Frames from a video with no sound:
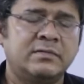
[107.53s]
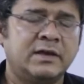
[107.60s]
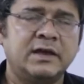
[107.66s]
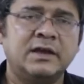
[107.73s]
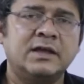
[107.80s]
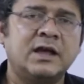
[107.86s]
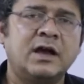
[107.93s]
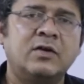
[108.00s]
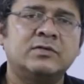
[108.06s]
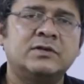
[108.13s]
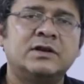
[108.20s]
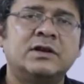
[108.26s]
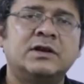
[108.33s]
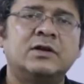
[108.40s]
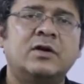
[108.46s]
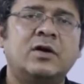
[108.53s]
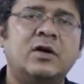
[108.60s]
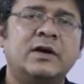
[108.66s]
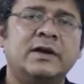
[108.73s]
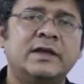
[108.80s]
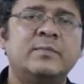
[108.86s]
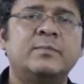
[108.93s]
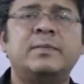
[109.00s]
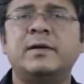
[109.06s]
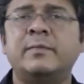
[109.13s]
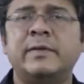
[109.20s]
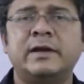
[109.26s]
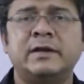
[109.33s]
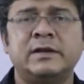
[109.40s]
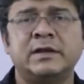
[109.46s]
encounter or
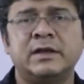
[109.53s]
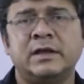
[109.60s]
implement